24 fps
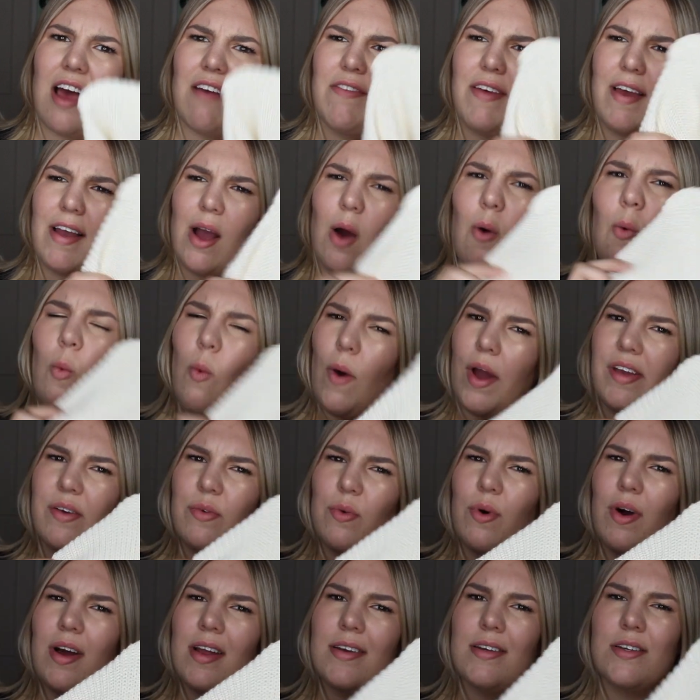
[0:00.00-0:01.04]
have like a white
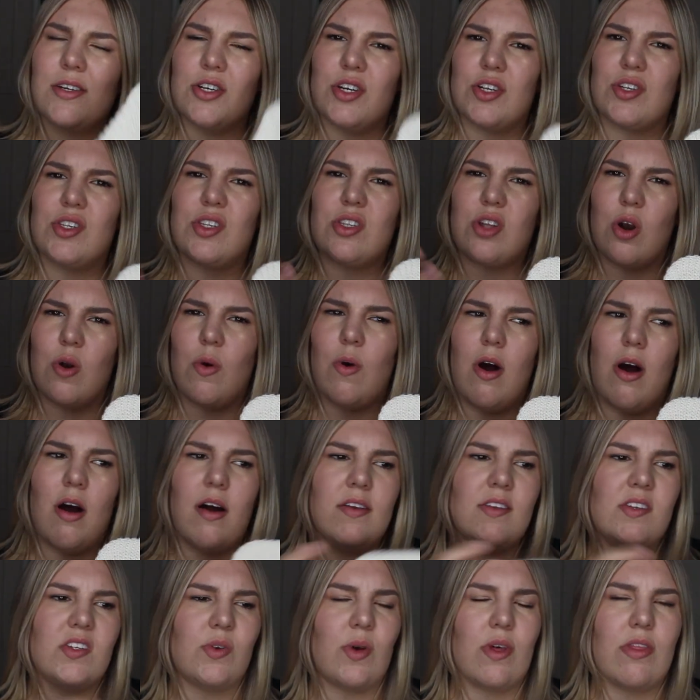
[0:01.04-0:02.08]
one to just throw
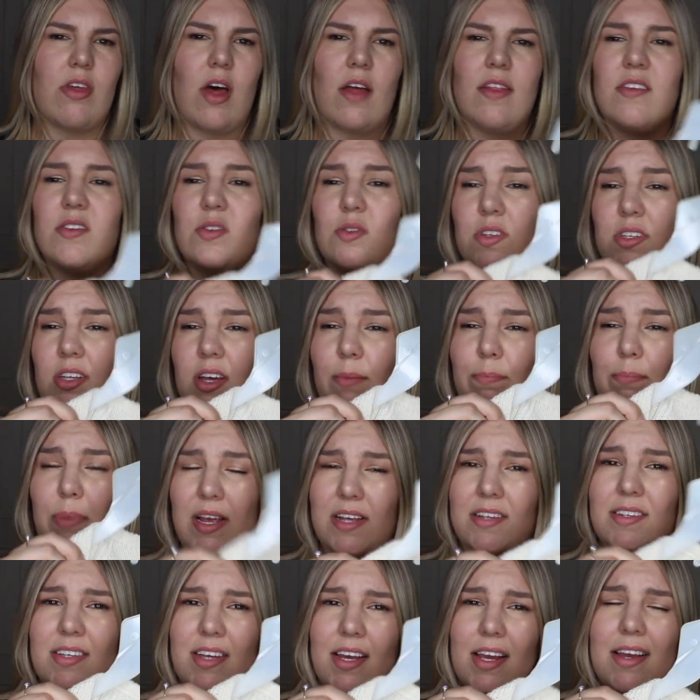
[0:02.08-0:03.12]
on, so I thought this was a
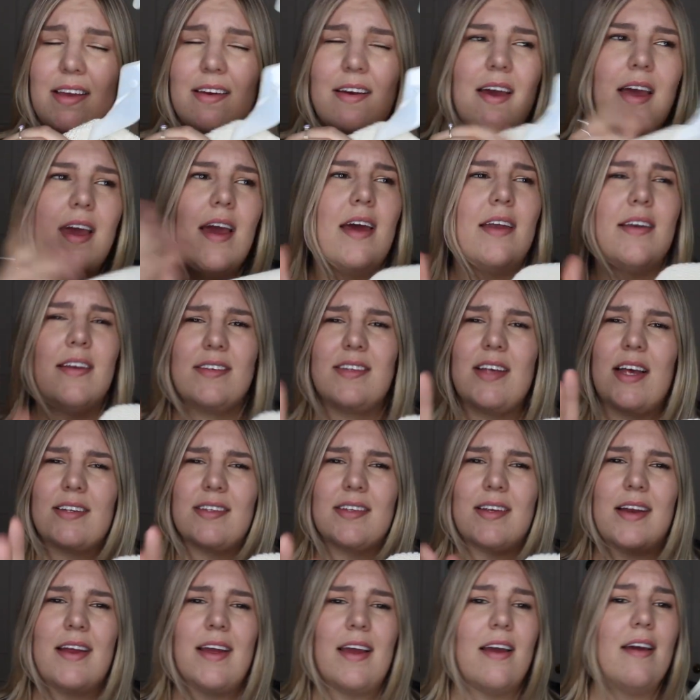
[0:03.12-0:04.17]
basic
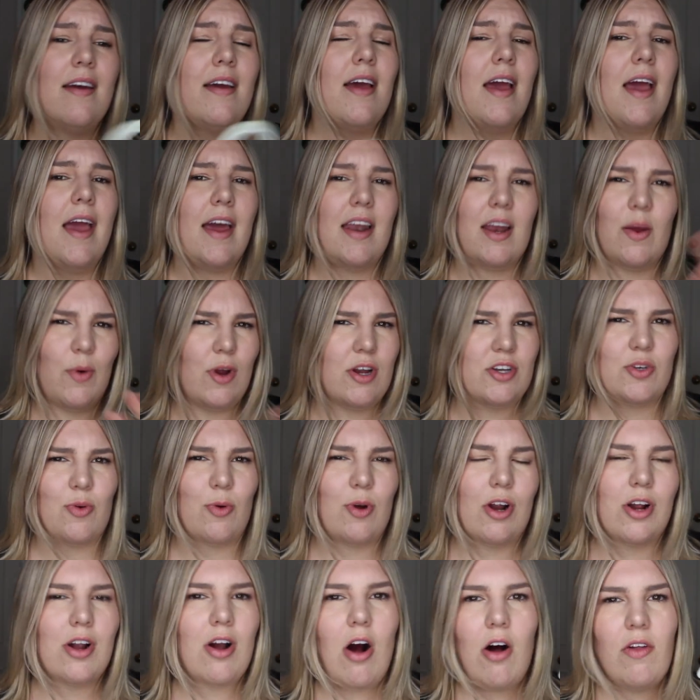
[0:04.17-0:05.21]
necessity, and I wear it to
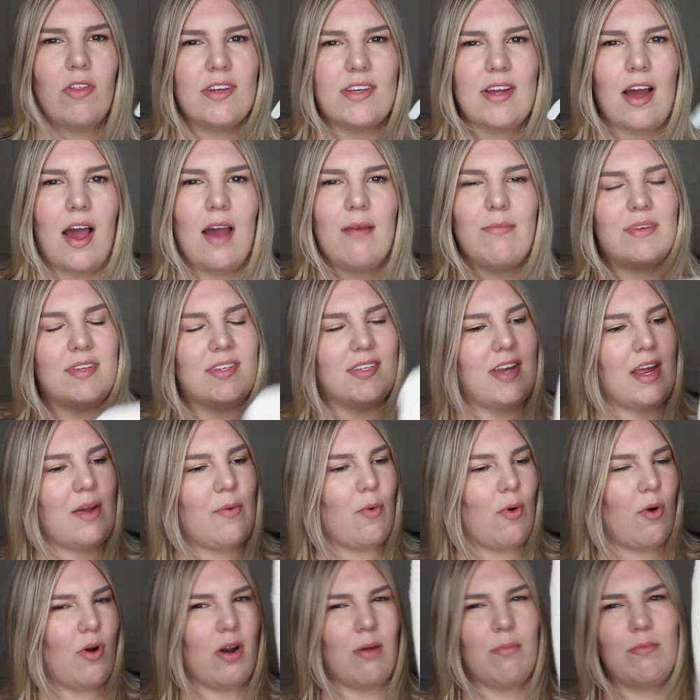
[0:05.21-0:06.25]
work all the time to stay
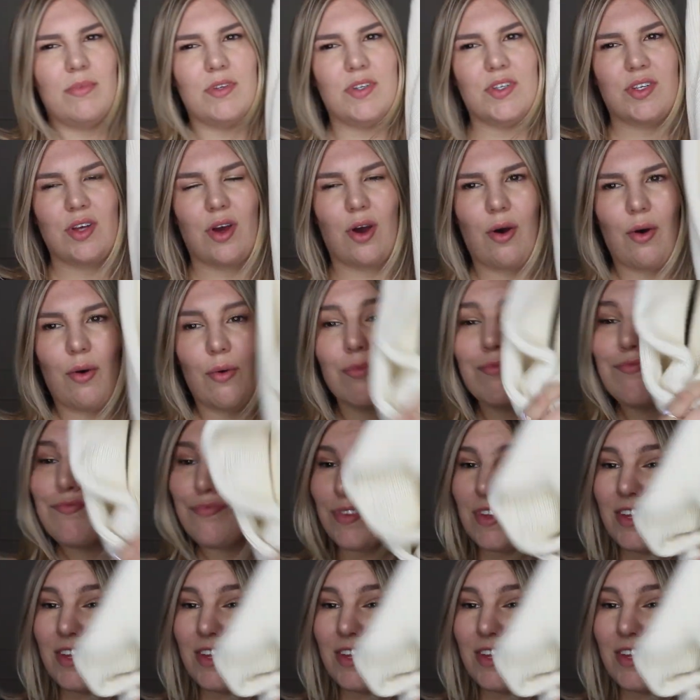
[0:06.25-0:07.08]
warm, so